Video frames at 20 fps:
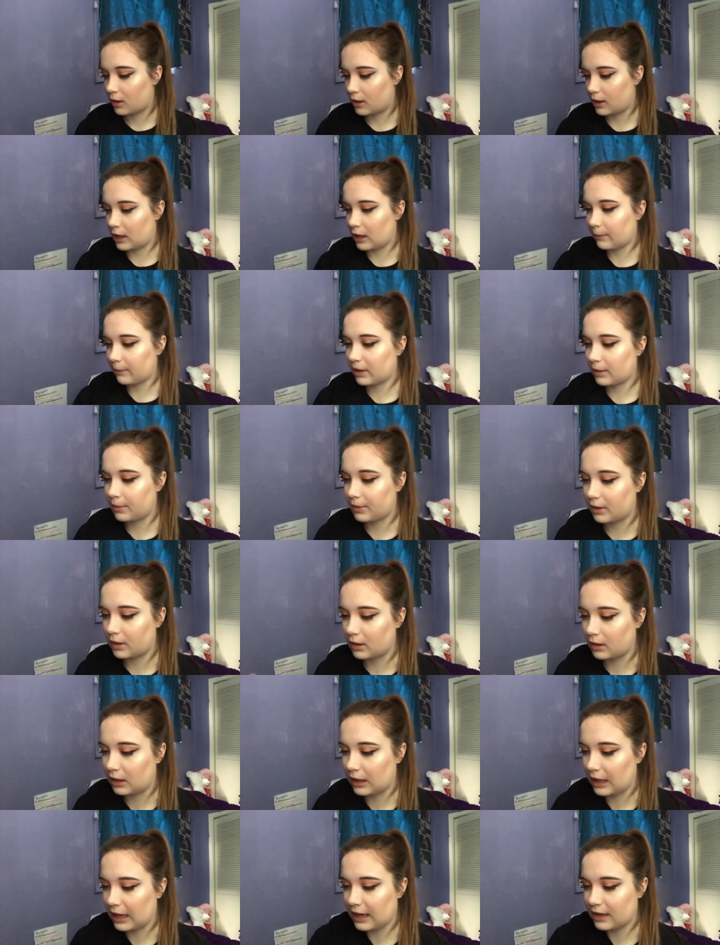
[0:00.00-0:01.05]
And now I'm going to put
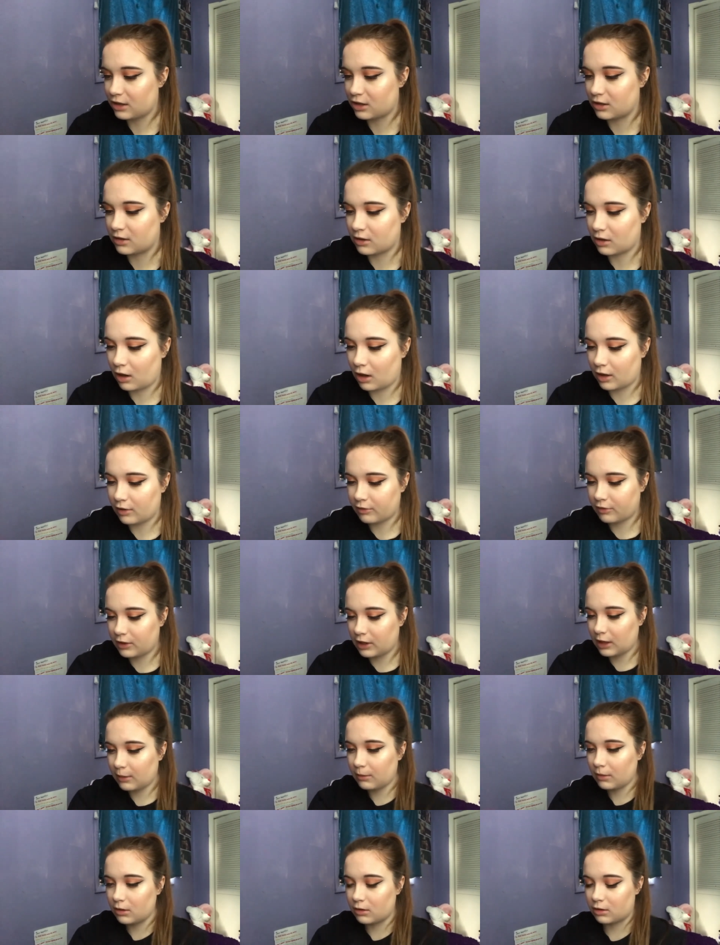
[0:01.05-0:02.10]
on lashes off
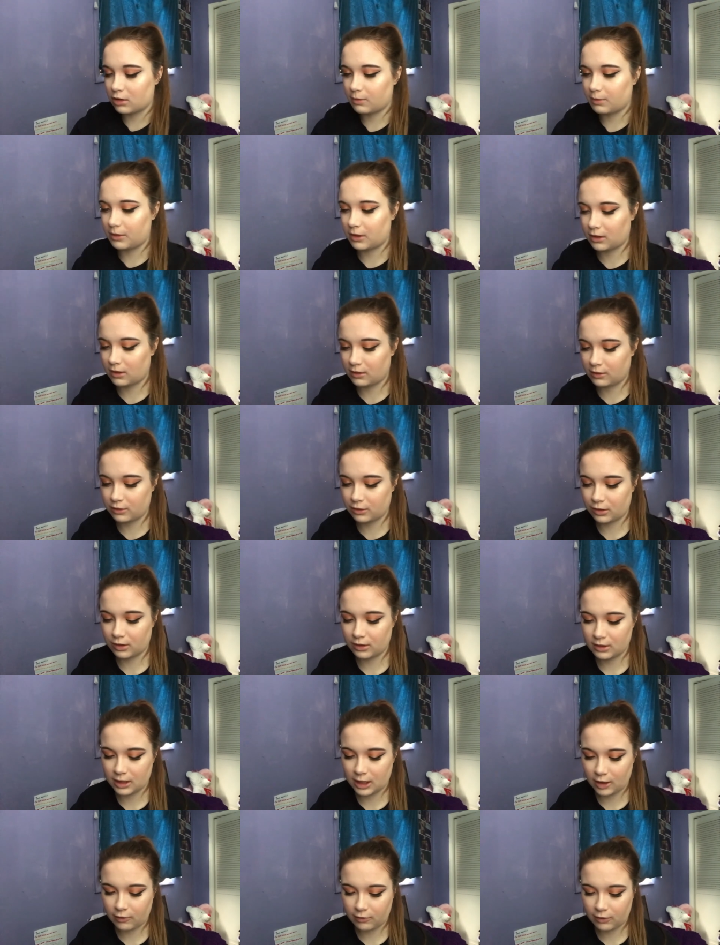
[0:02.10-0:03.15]
camera just because they're going
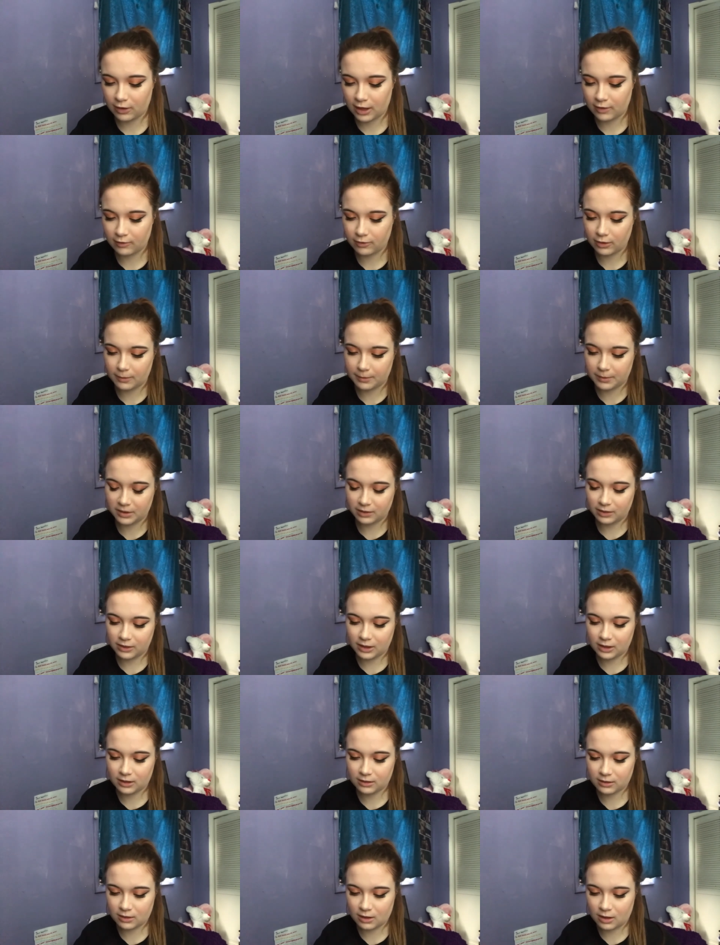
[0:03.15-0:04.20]
to take forever. But
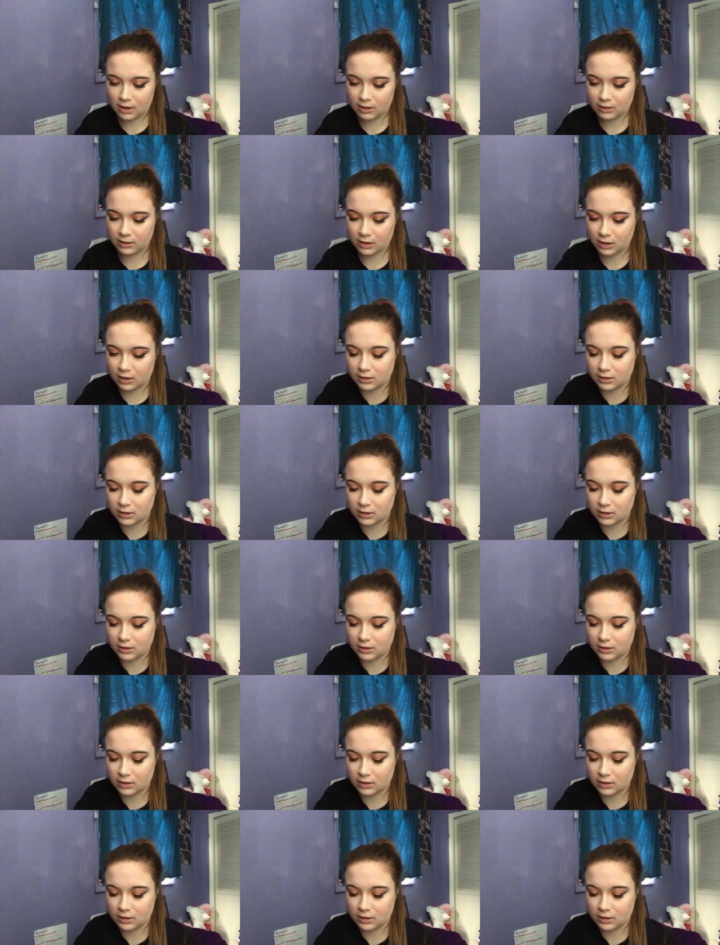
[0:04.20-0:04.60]
these are the